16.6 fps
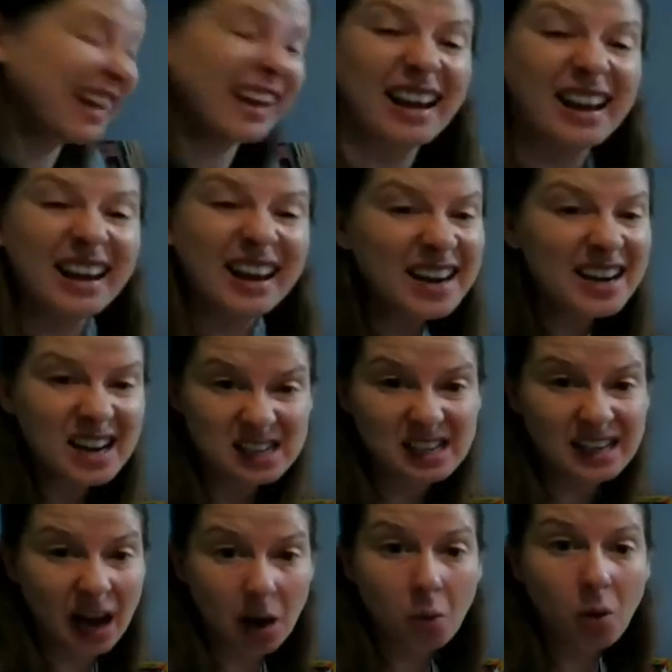he doesn't
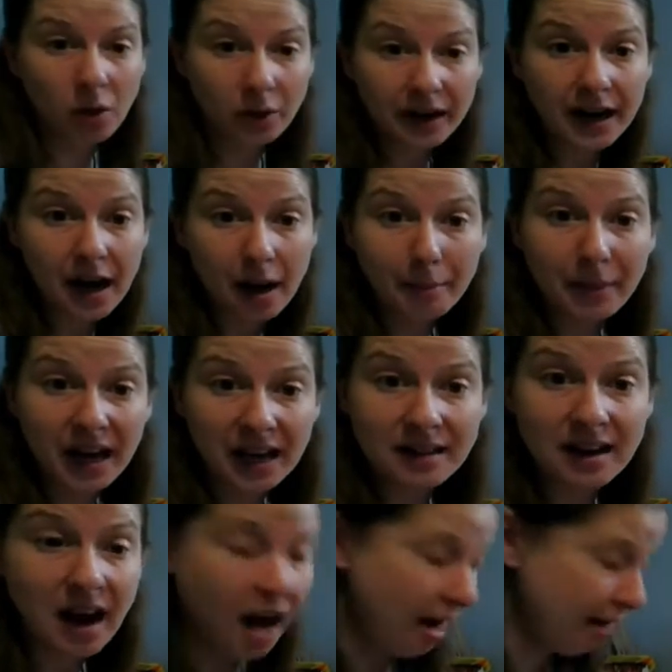get woken up by
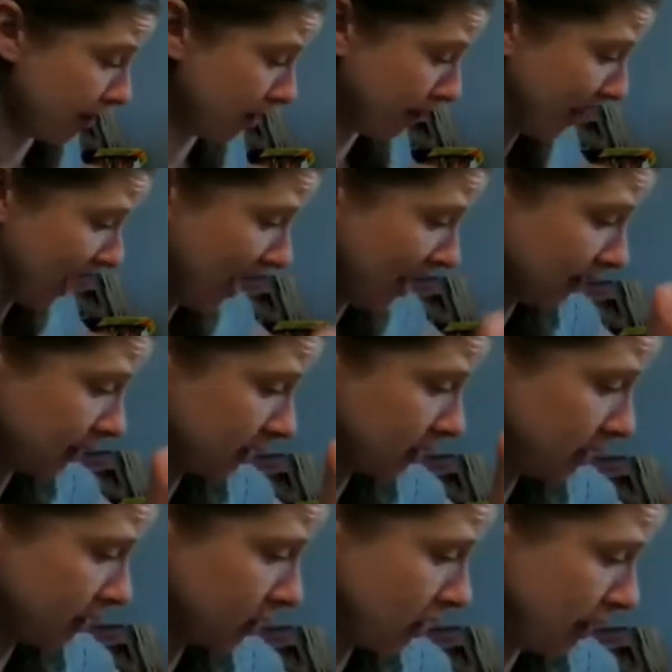the other bugs.
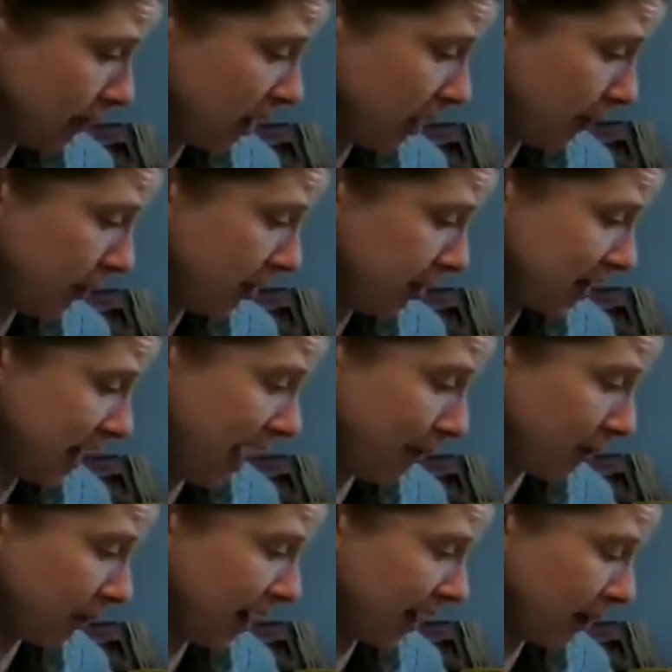So I'm going to put that
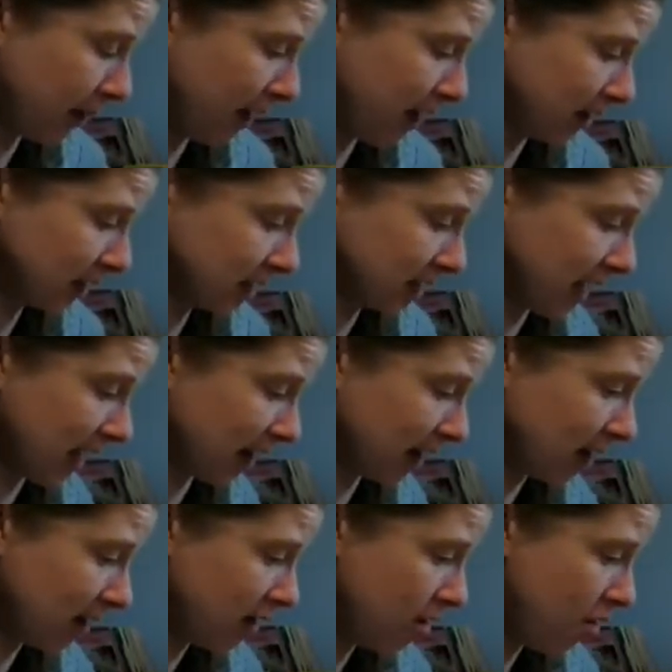break apart stick
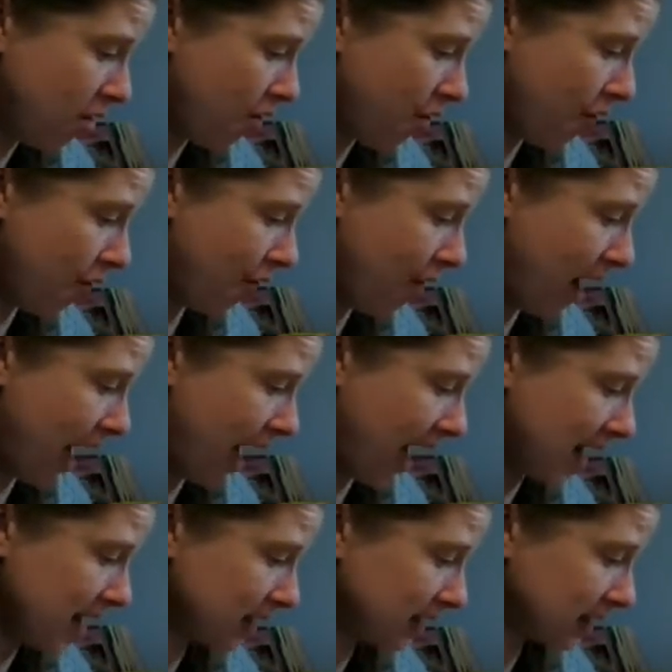
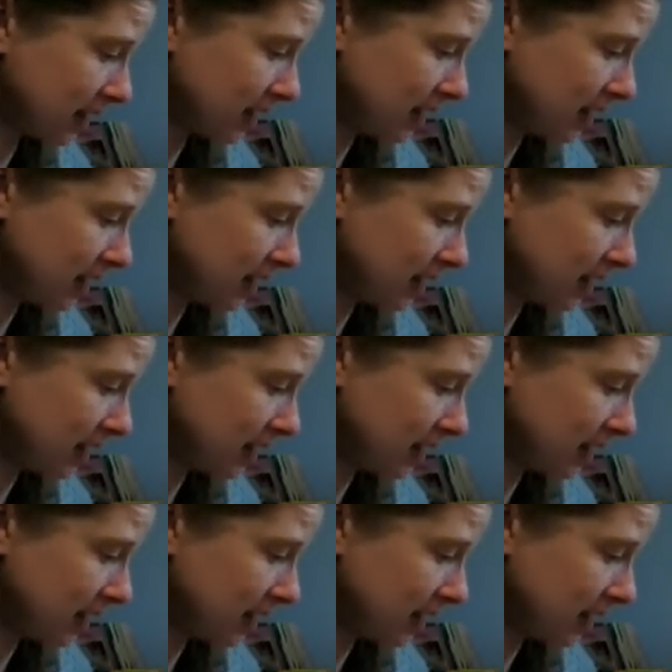right